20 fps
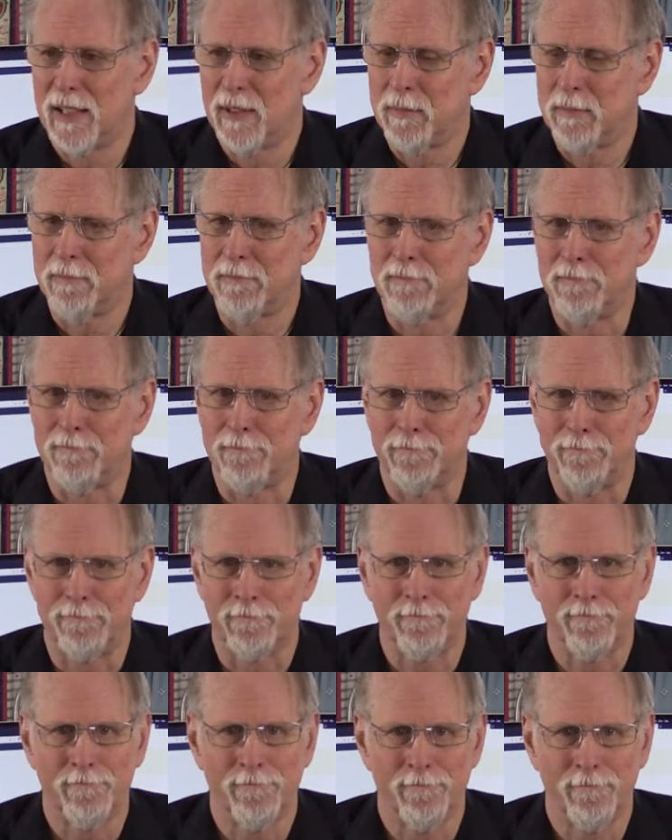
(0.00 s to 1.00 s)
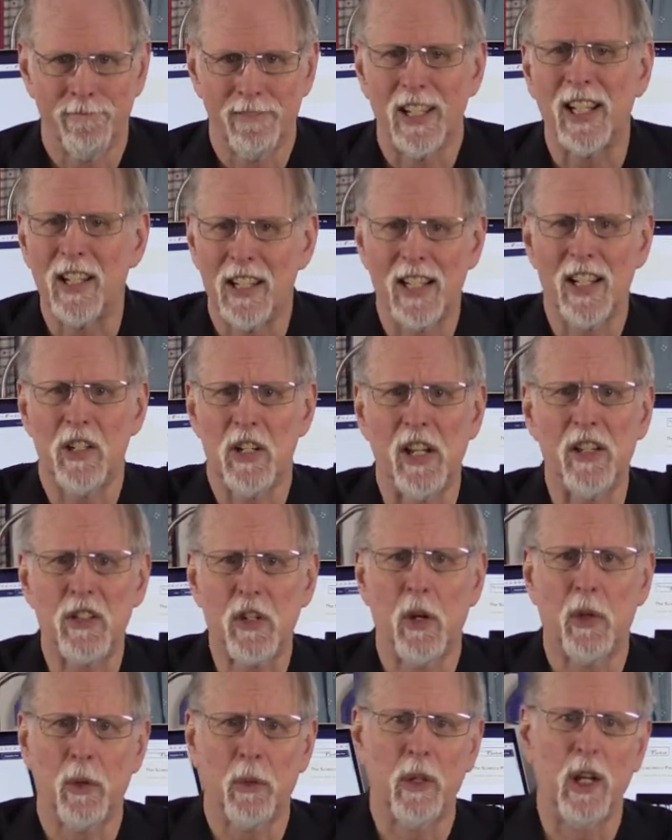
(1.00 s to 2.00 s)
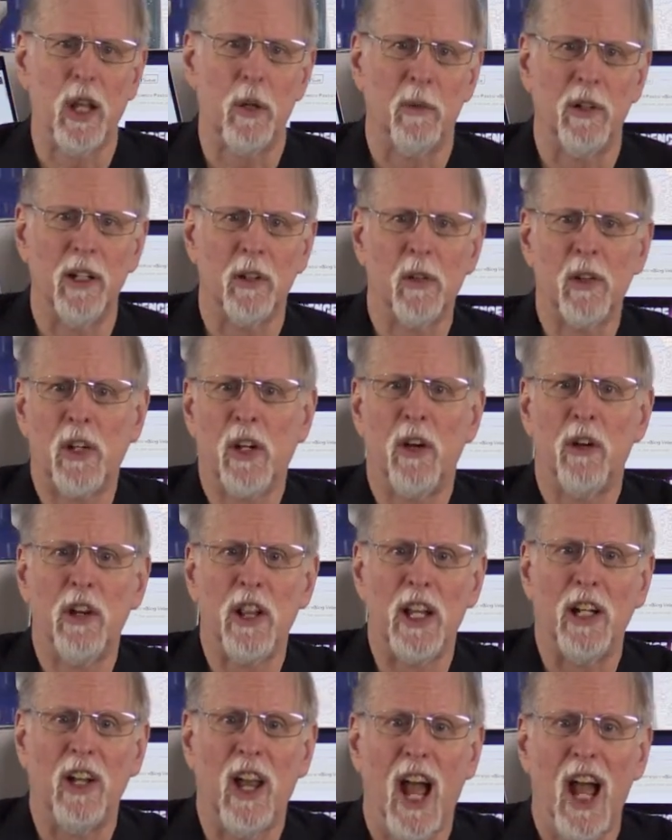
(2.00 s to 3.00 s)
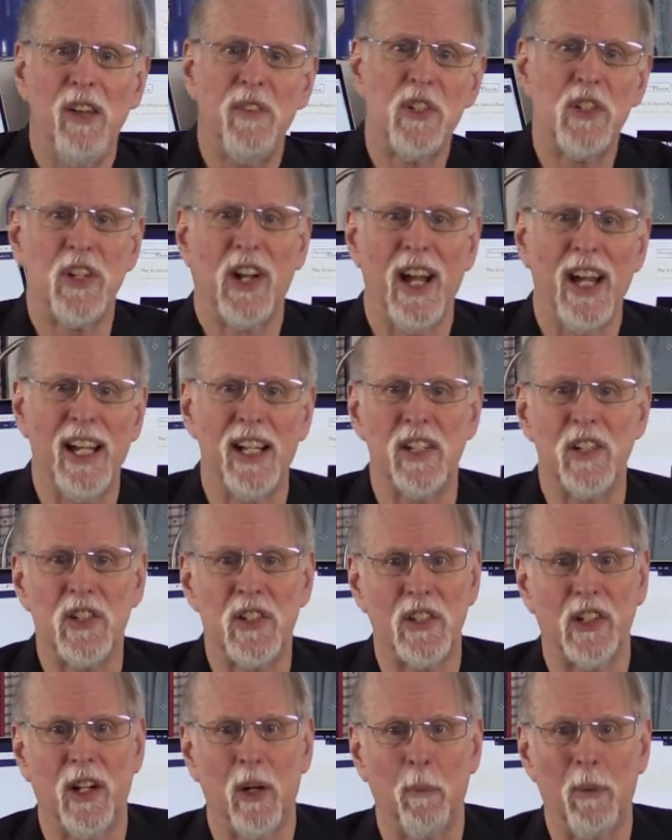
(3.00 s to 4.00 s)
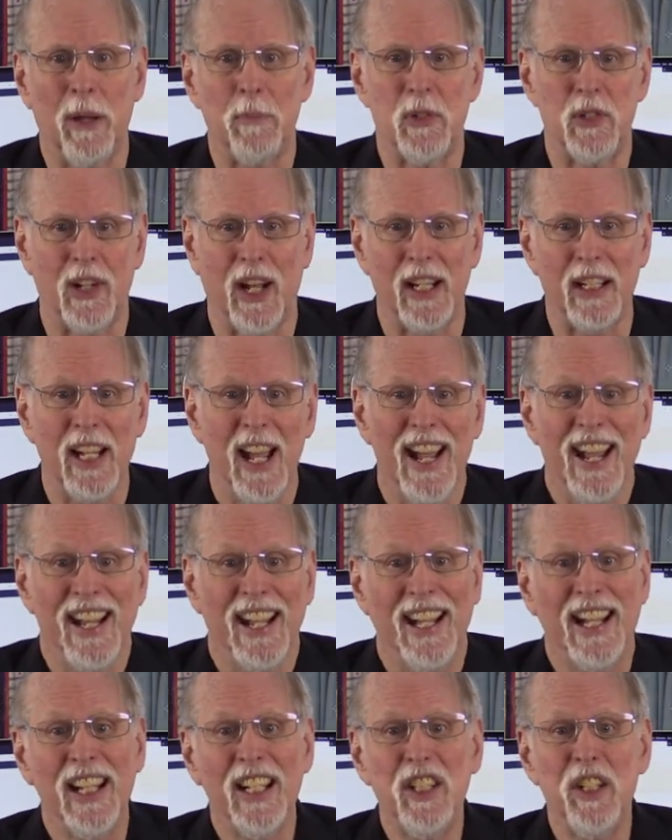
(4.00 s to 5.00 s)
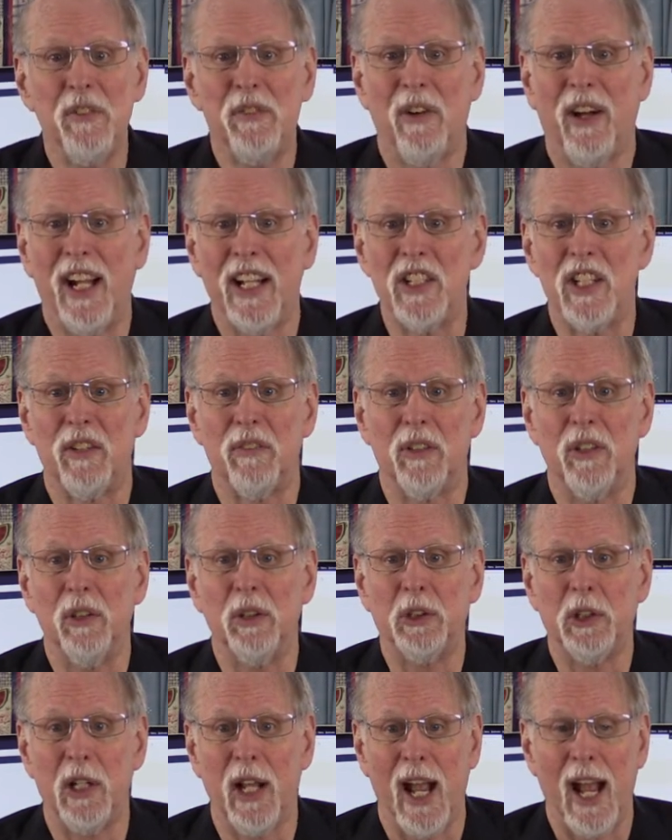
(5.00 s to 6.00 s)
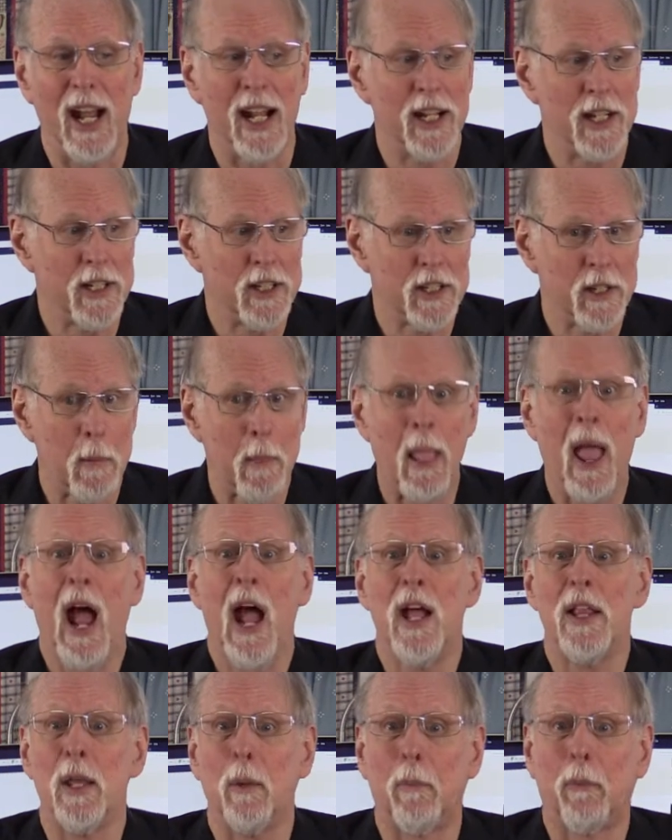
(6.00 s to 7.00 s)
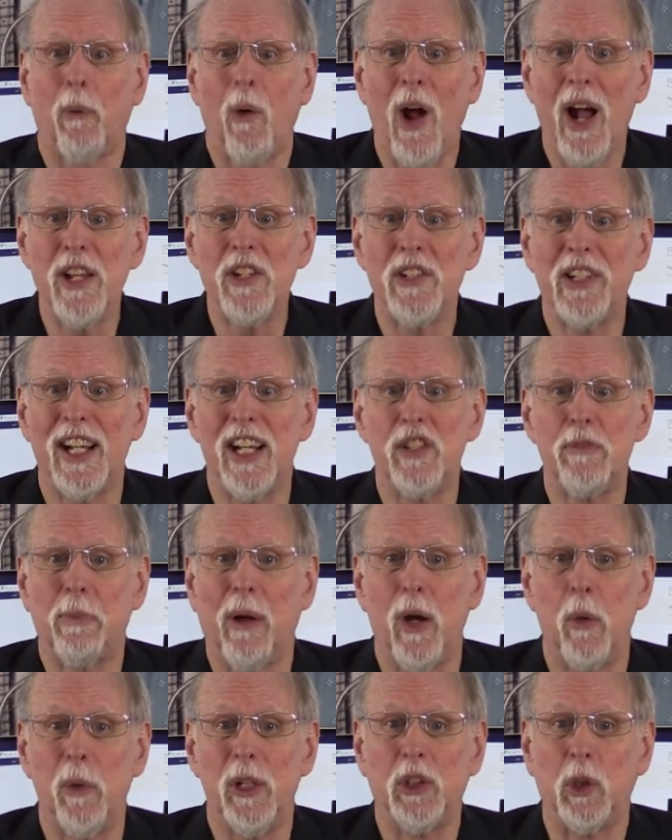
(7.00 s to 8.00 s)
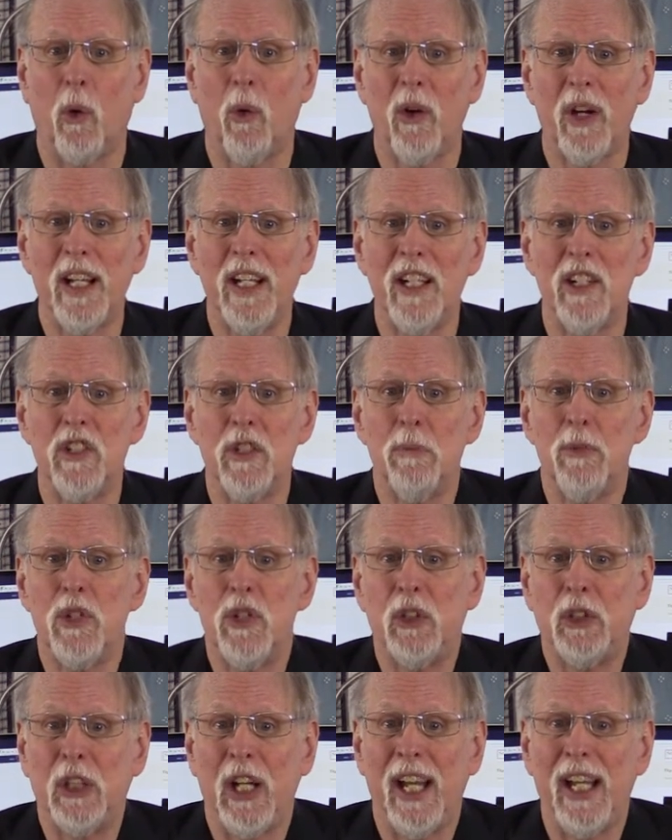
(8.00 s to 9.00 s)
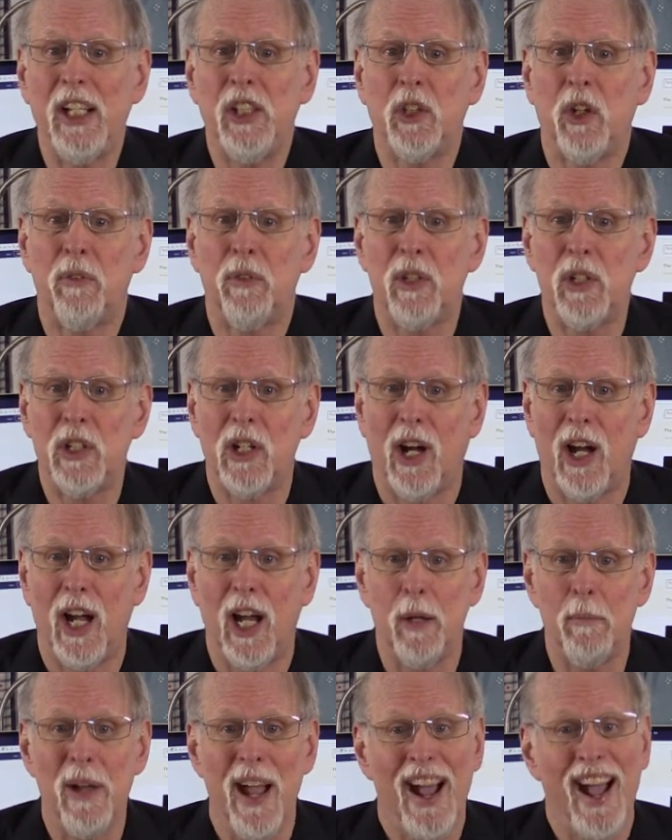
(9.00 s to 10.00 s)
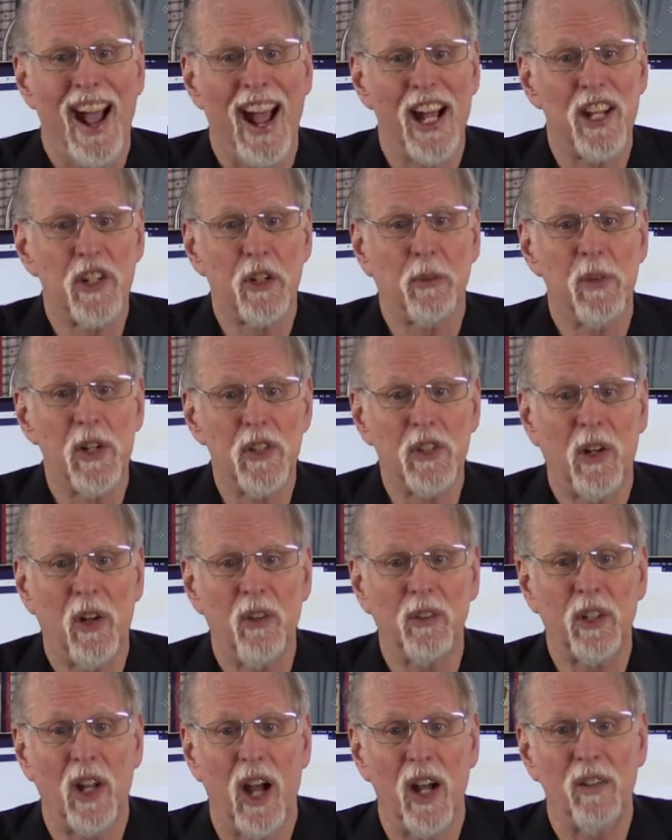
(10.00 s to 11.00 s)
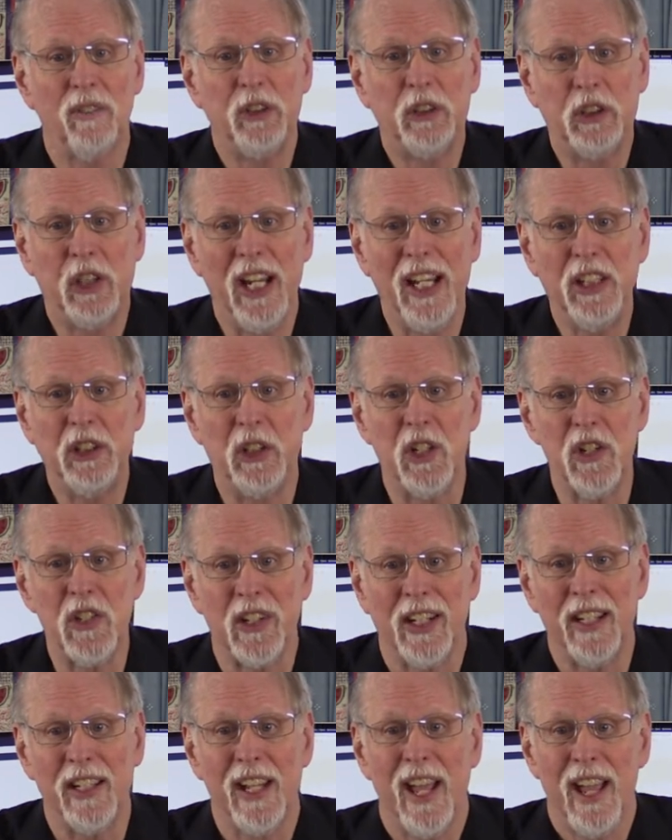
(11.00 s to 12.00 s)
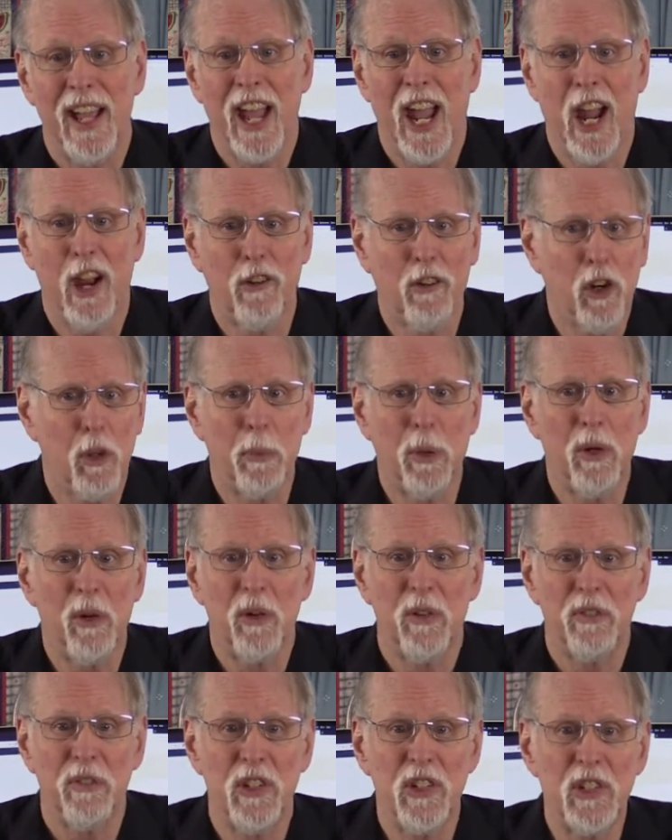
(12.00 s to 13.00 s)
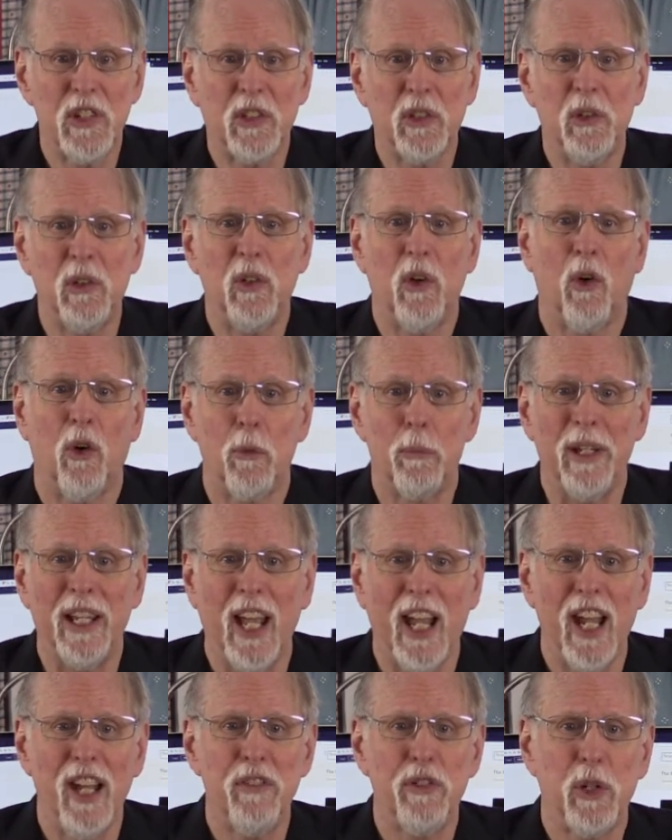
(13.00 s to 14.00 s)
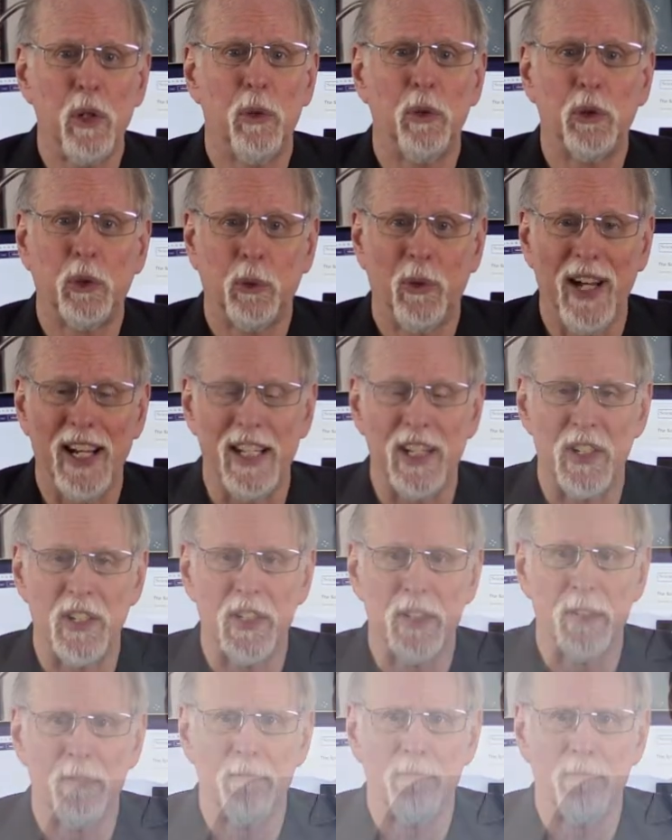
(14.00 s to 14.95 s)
Let's go to another one. We're going to go to the Live Science website. It defines evolution as the process by which organisms change over time as a result of changes in heritable physical or behavioral traits.